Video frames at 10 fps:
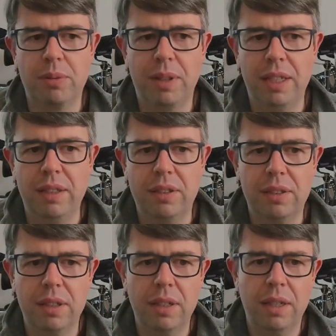
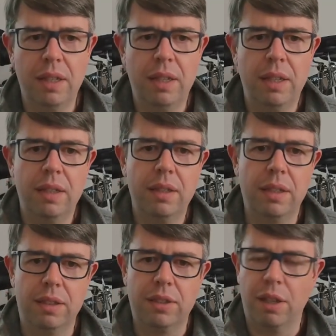ways
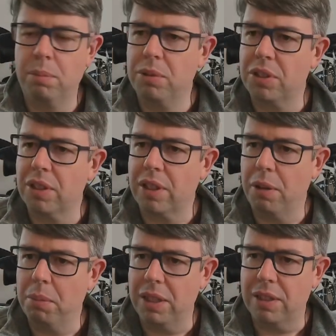that samples could go
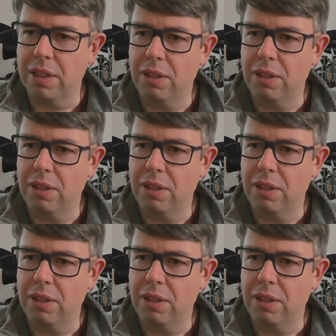missing.